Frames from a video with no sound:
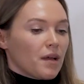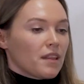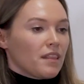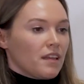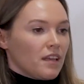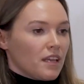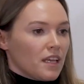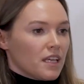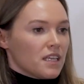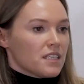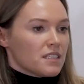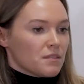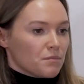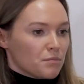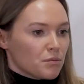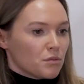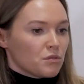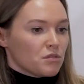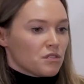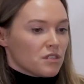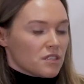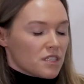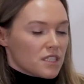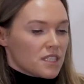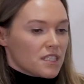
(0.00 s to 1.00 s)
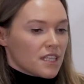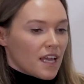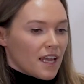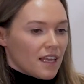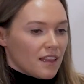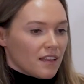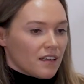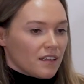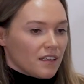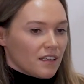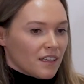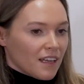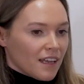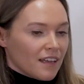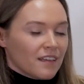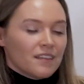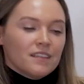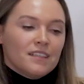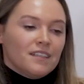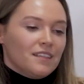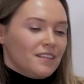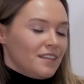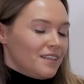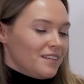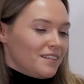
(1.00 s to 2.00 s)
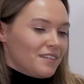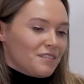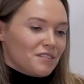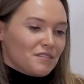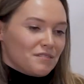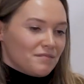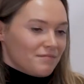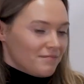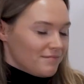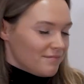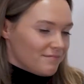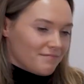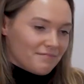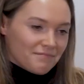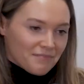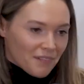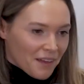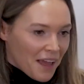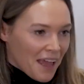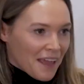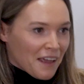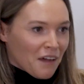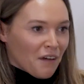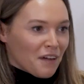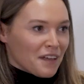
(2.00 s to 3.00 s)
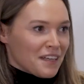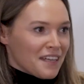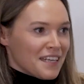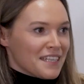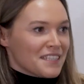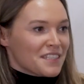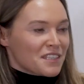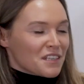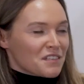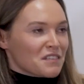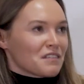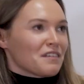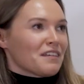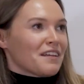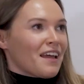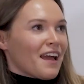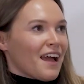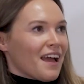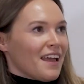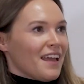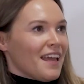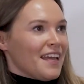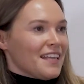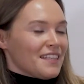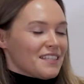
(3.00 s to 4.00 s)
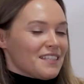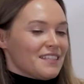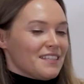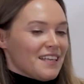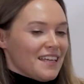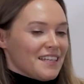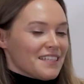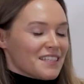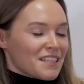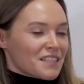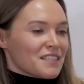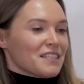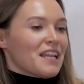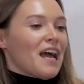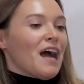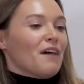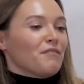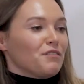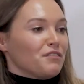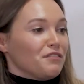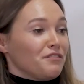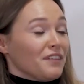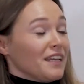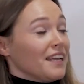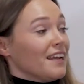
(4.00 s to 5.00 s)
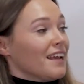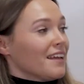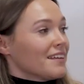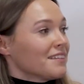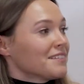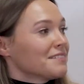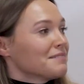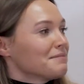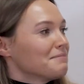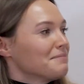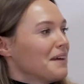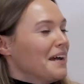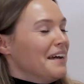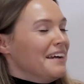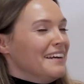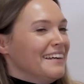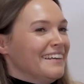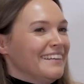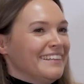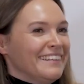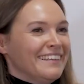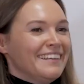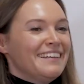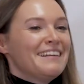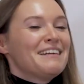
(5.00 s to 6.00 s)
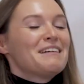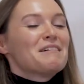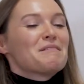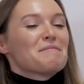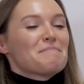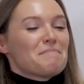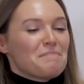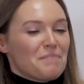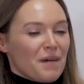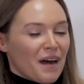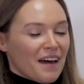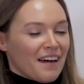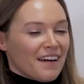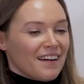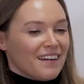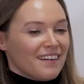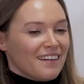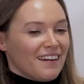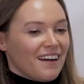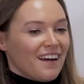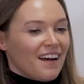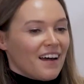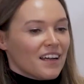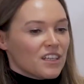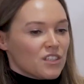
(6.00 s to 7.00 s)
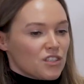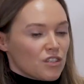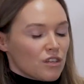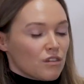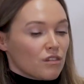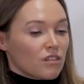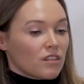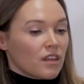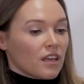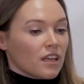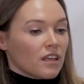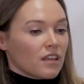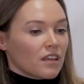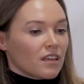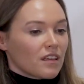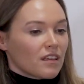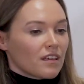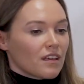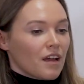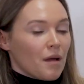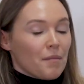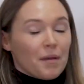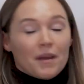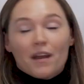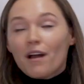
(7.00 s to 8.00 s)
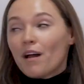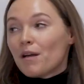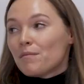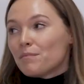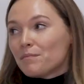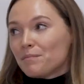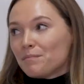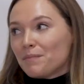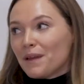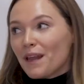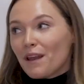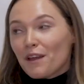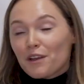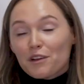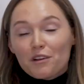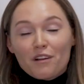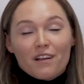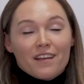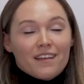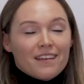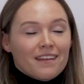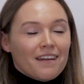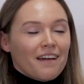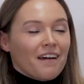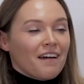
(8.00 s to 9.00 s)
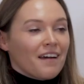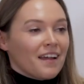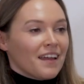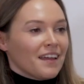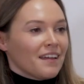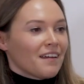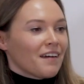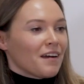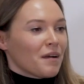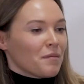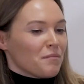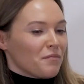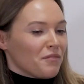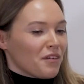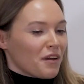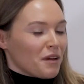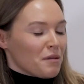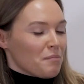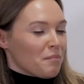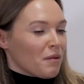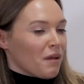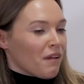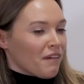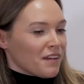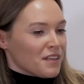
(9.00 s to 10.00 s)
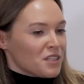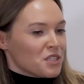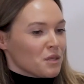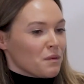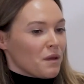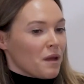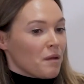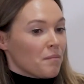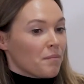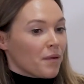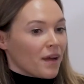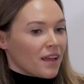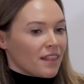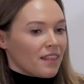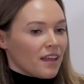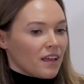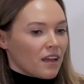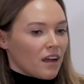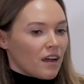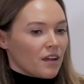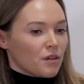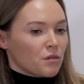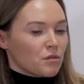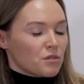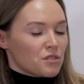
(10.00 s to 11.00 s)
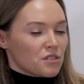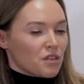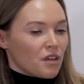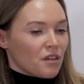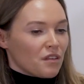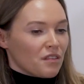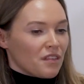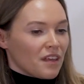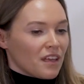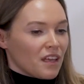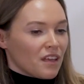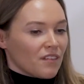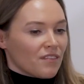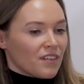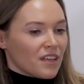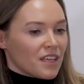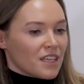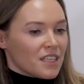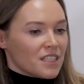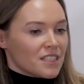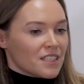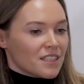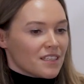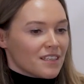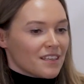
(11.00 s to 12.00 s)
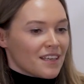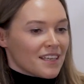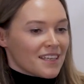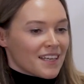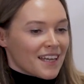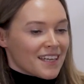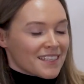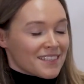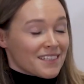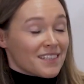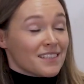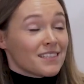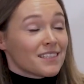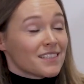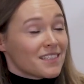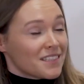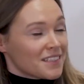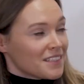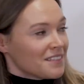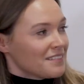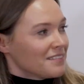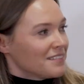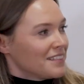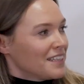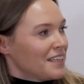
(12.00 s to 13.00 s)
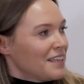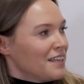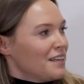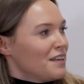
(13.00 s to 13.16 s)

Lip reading: But I think it is important to say that, AI, it doesn't have a feeling. But I do think, I'm a bit like Craig, I'm very polite to it, but I think I also think of it as an assistant.